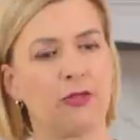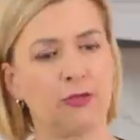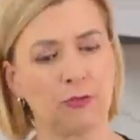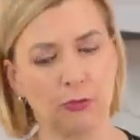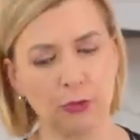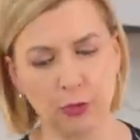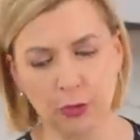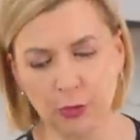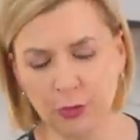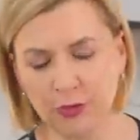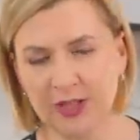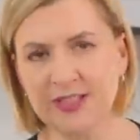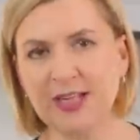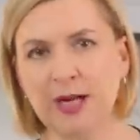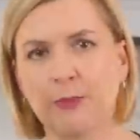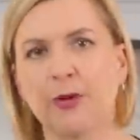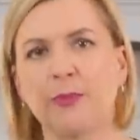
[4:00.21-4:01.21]
through the
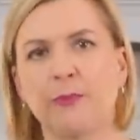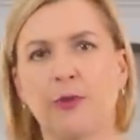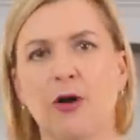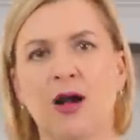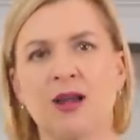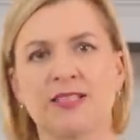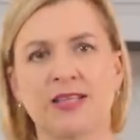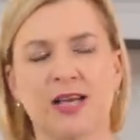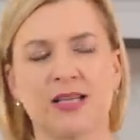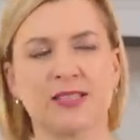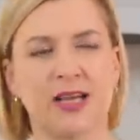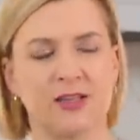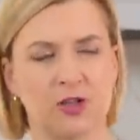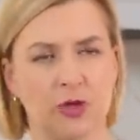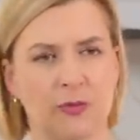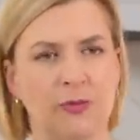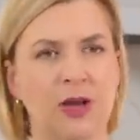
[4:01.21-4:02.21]
tempering process.
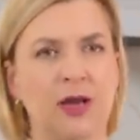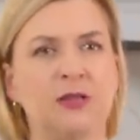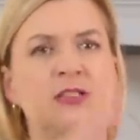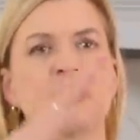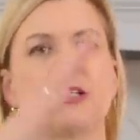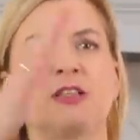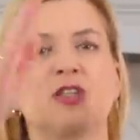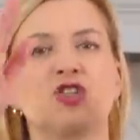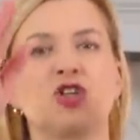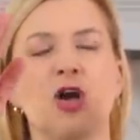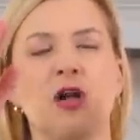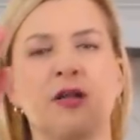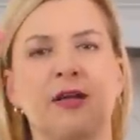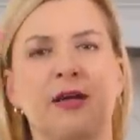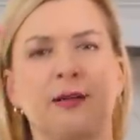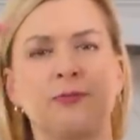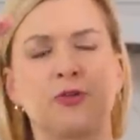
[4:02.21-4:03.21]
As you're melting the
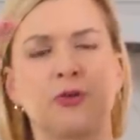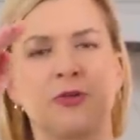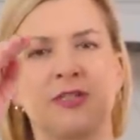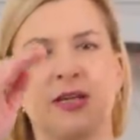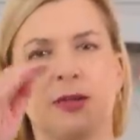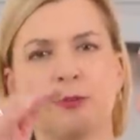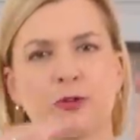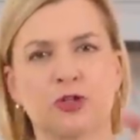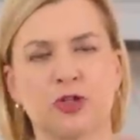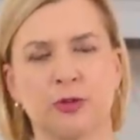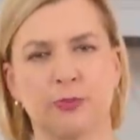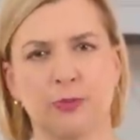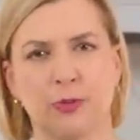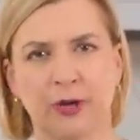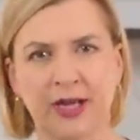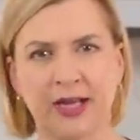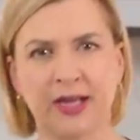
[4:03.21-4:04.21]
chocolate up to a temperature,
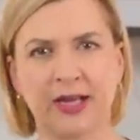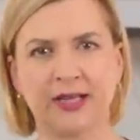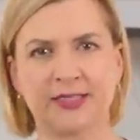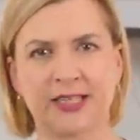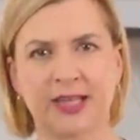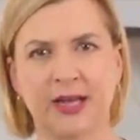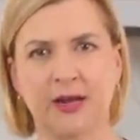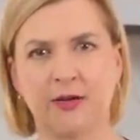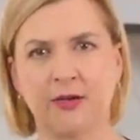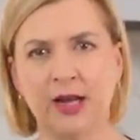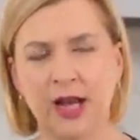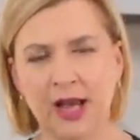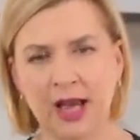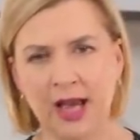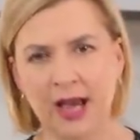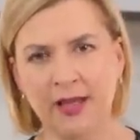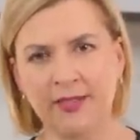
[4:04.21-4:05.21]
bringing it down,
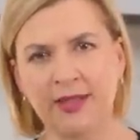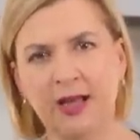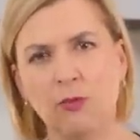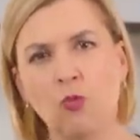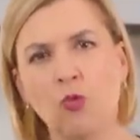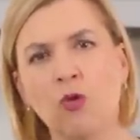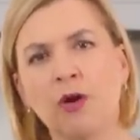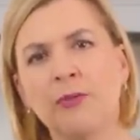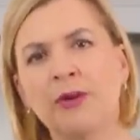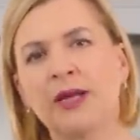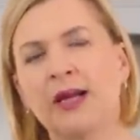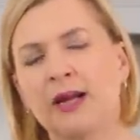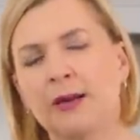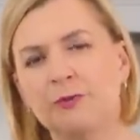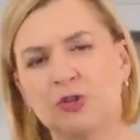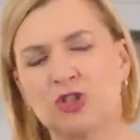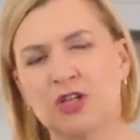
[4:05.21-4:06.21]
and then warming it
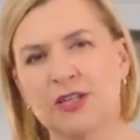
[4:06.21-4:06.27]
up